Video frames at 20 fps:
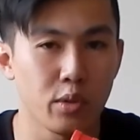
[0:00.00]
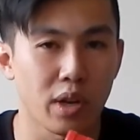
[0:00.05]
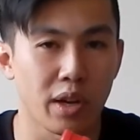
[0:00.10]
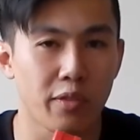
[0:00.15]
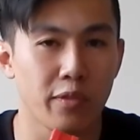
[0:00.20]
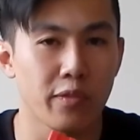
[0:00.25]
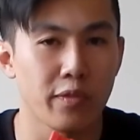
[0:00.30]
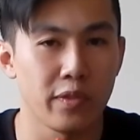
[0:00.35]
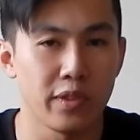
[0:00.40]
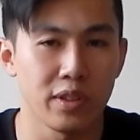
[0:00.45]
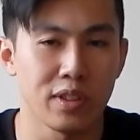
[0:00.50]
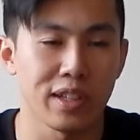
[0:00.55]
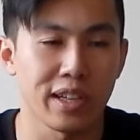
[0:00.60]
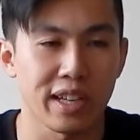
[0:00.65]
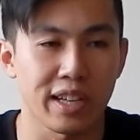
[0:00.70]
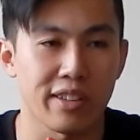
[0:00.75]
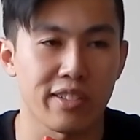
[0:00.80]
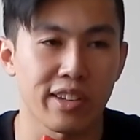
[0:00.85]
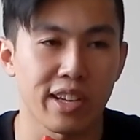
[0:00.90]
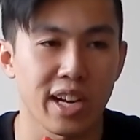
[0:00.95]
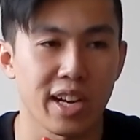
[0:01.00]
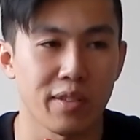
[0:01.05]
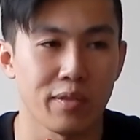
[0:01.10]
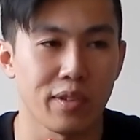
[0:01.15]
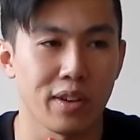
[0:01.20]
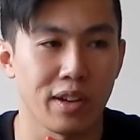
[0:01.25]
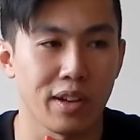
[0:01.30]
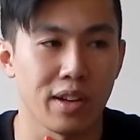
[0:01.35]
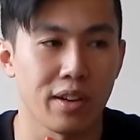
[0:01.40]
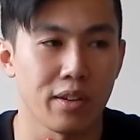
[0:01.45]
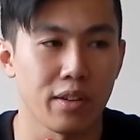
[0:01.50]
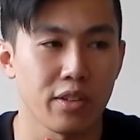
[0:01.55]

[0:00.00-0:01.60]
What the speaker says: I feel like it's kind of a